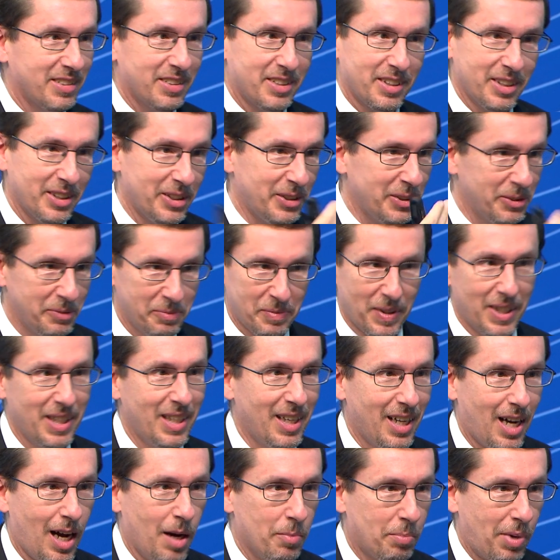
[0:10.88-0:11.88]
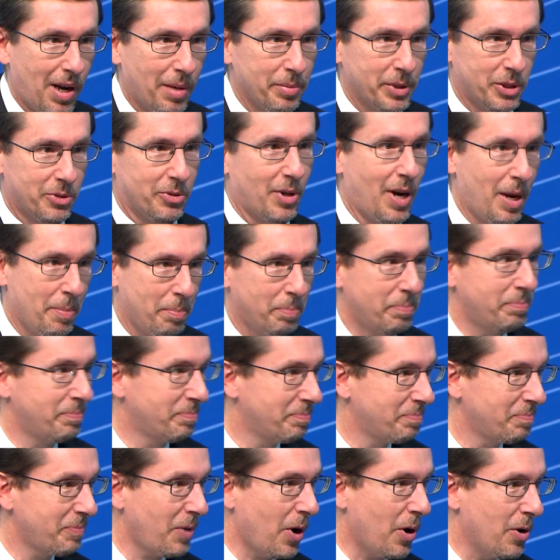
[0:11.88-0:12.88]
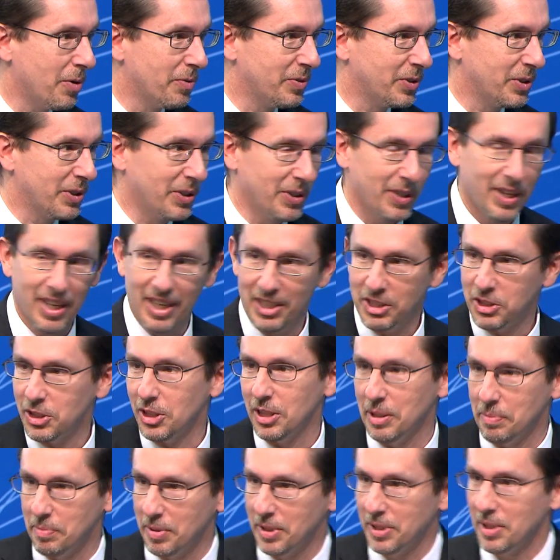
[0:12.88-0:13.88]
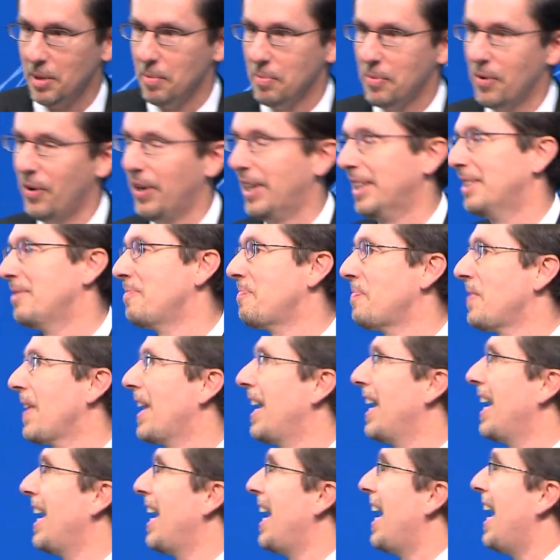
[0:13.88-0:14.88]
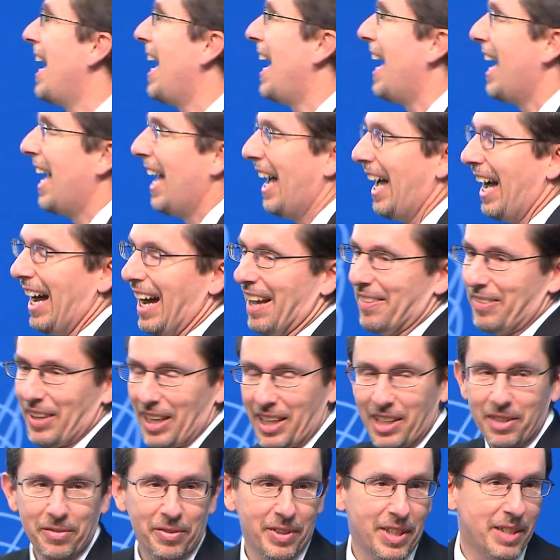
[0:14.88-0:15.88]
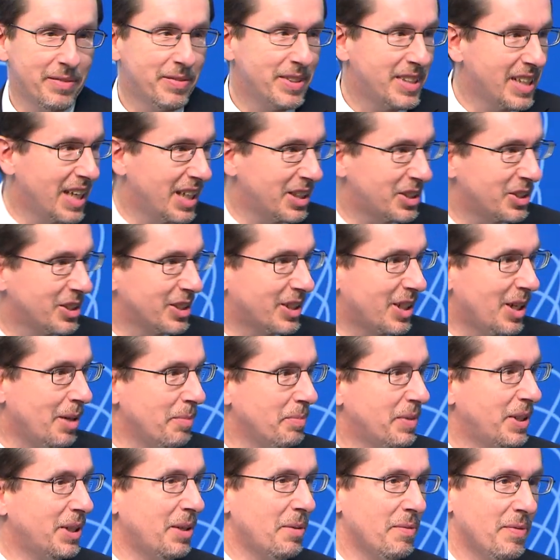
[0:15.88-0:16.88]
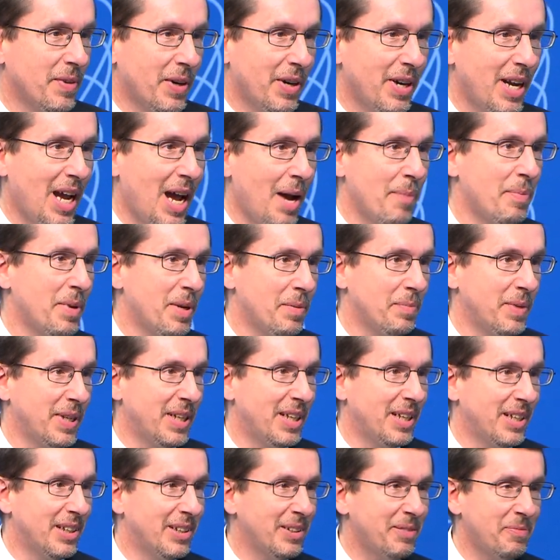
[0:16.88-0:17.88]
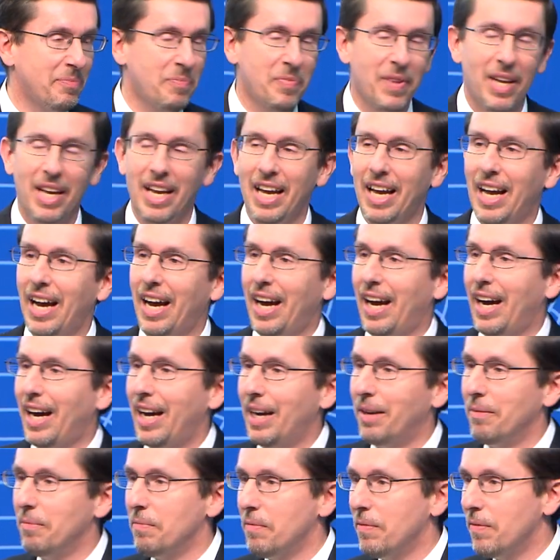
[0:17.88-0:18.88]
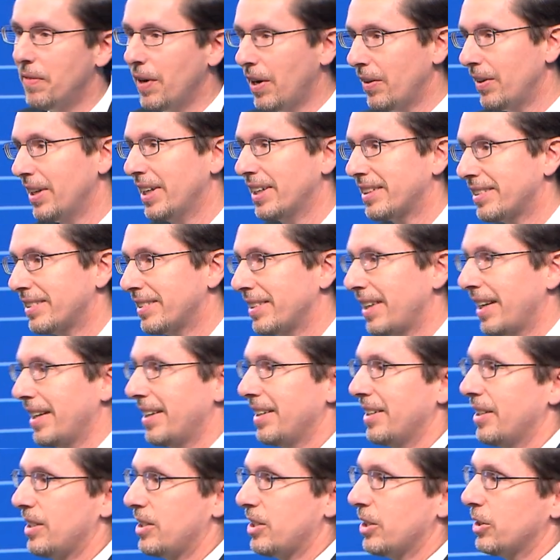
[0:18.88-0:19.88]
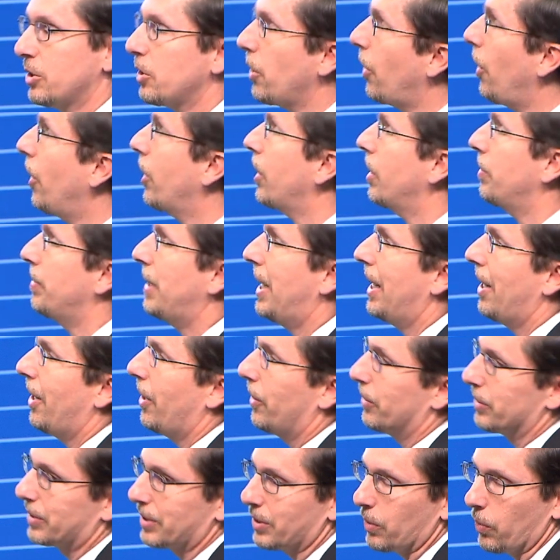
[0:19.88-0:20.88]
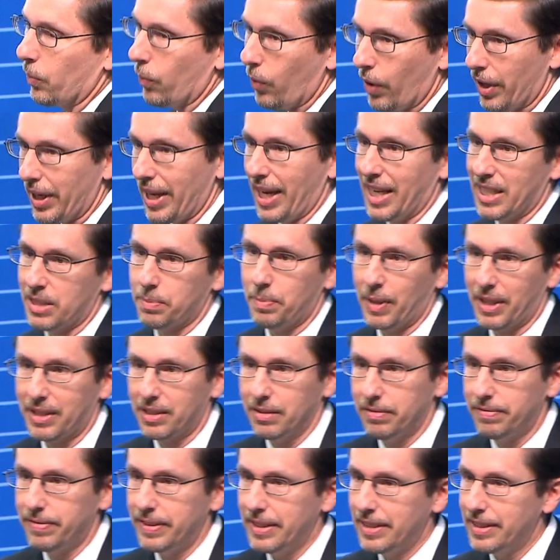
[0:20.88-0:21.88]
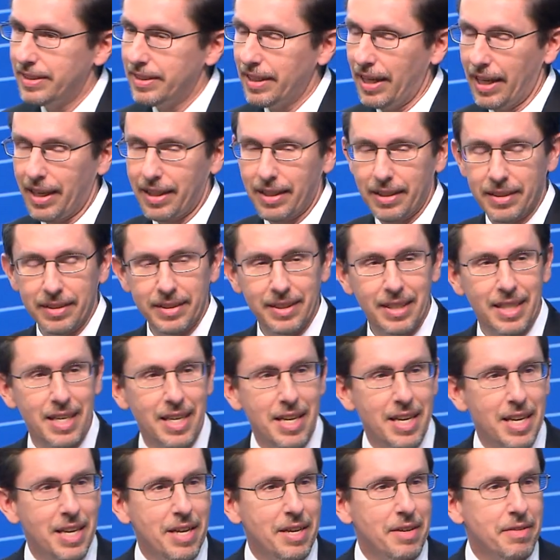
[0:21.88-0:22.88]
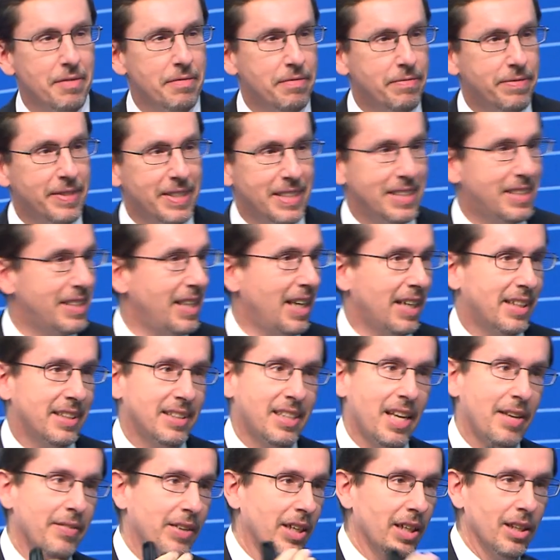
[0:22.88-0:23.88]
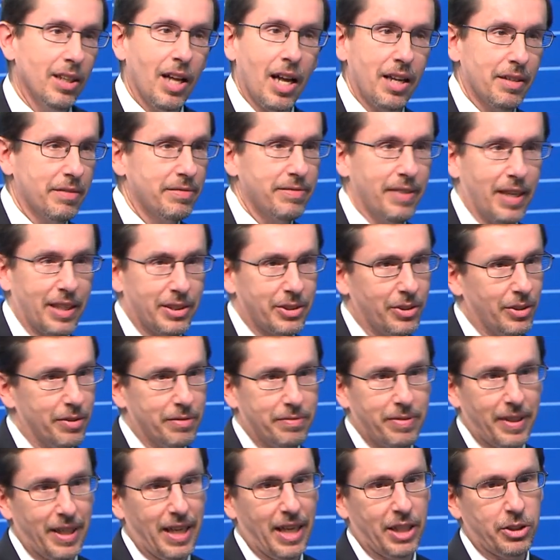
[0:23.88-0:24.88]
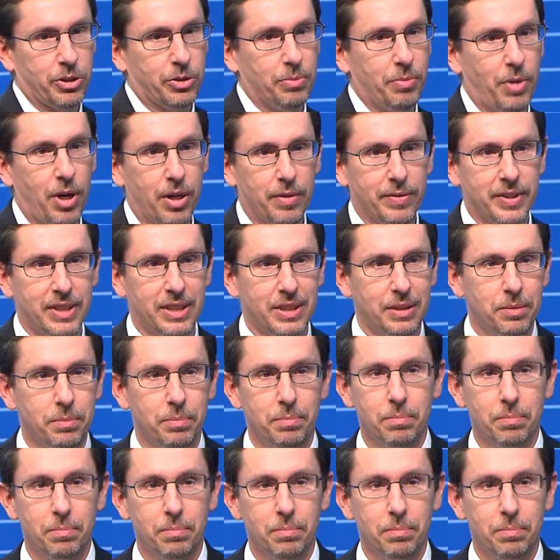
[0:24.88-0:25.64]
still, I'll probably drop over uh, sleep at some point. Uh, thank you for the invitation to come here. I'm very happy to be here. I'm very excited to talk about one aspect of fintech fintech is having a lot of effects on financial markets